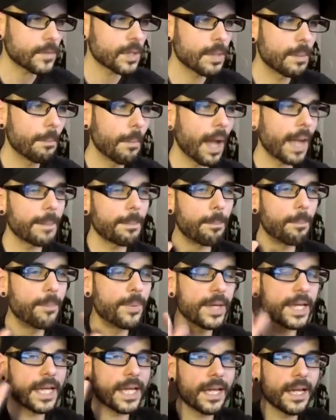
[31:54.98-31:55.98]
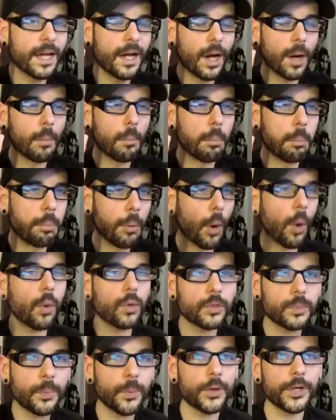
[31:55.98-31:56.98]
My big,
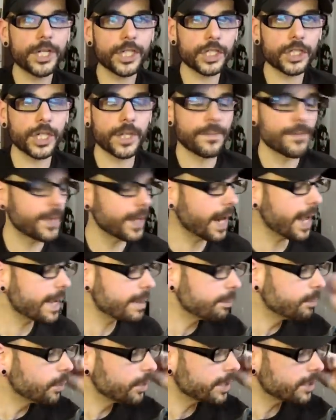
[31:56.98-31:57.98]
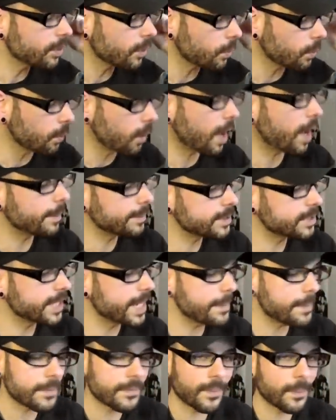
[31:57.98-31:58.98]
bold prediction that I am putting the Rob
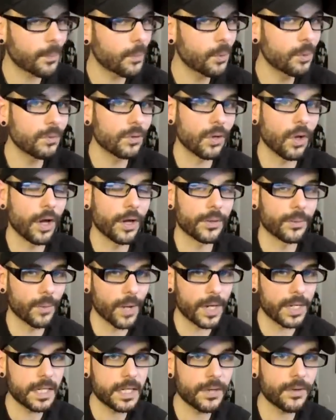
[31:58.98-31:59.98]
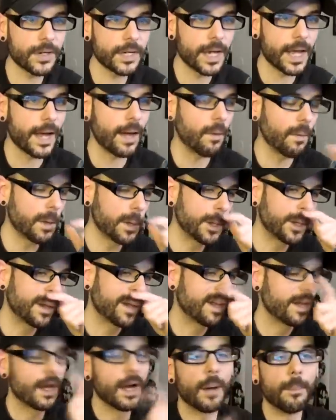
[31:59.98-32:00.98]
stamp of approval on right here and now
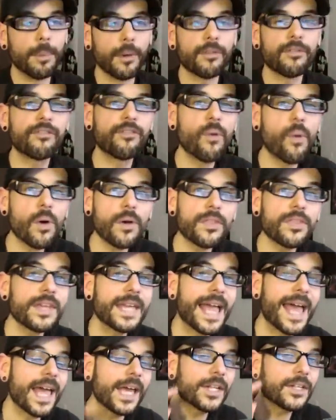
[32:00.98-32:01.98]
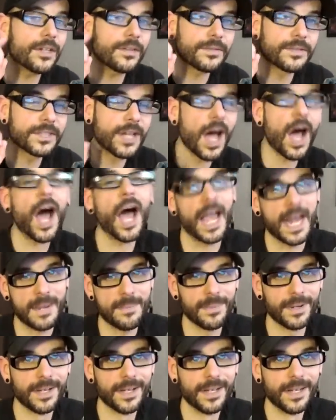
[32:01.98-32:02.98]
before the end of
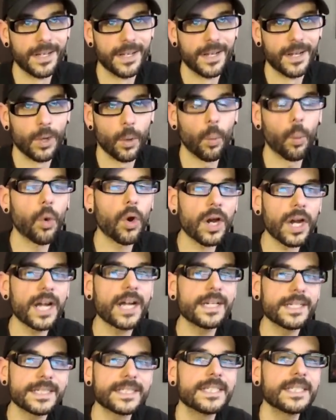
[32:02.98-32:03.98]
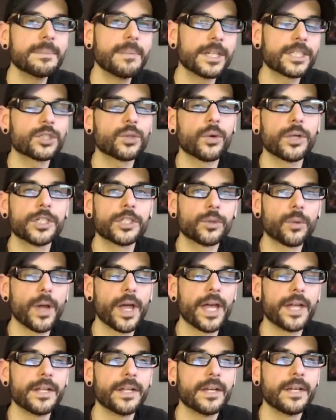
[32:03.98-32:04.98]
time, we're going to see Metroid
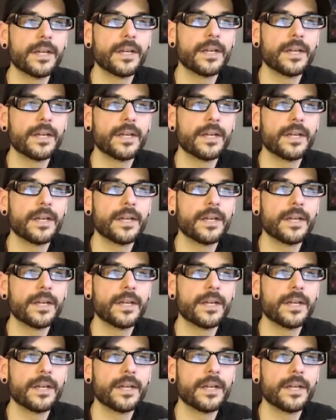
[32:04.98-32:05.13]
Dread